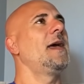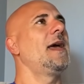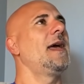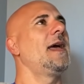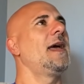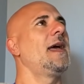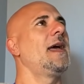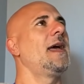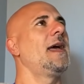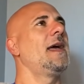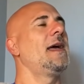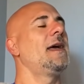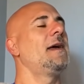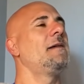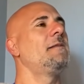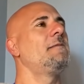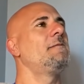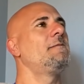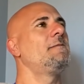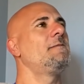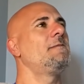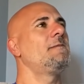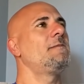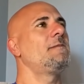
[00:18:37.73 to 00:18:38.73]

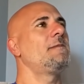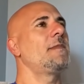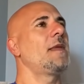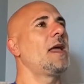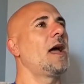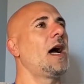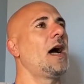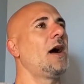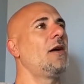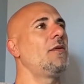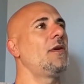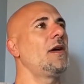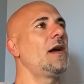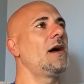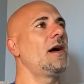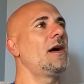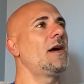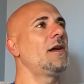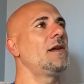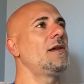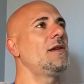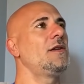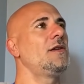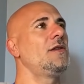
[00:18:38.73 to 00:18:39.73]
how we
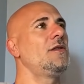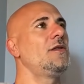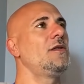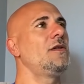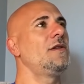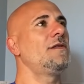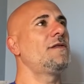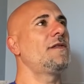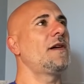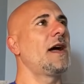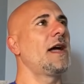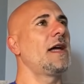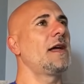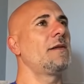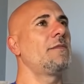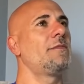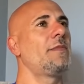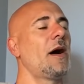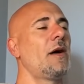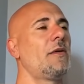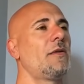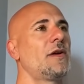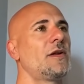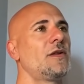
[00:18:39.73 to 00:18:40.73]
are unifying
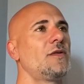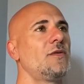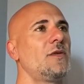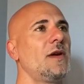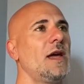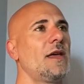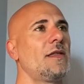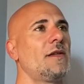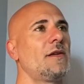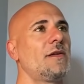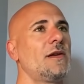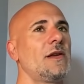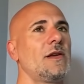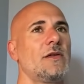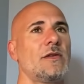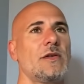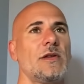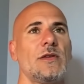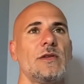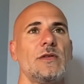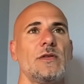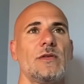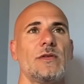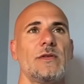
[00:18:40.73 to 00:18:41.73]
power together in
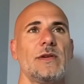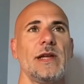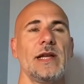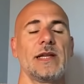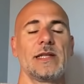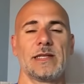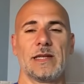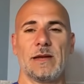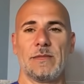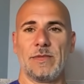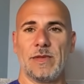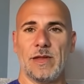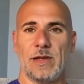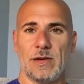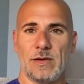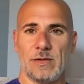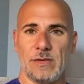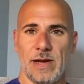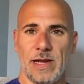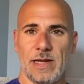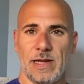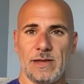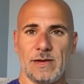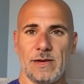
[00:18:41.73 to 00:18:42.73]
order to create something
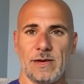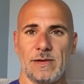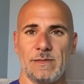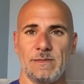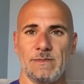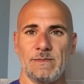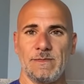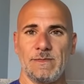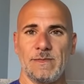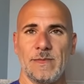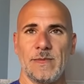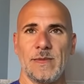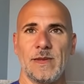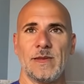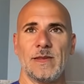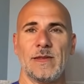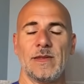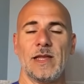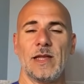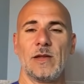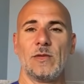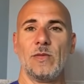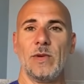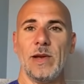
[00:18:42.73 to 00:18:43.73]
greater
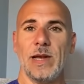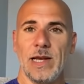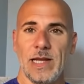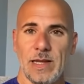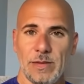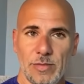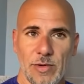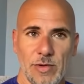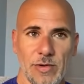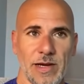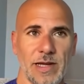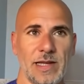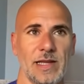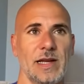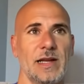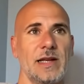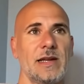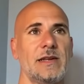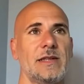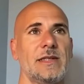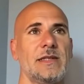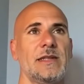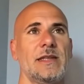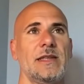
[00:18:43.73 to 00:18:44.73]
that will liberate
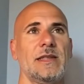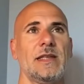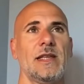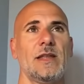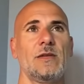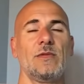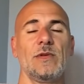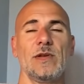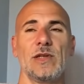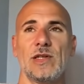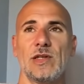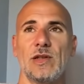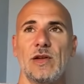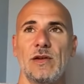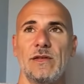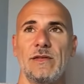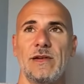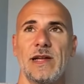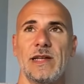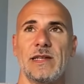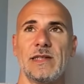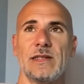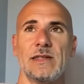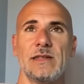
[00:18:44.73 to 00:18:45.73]
us, that will solve
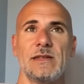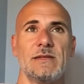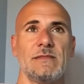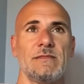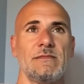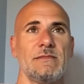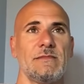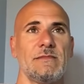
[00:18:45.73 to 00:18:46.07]
us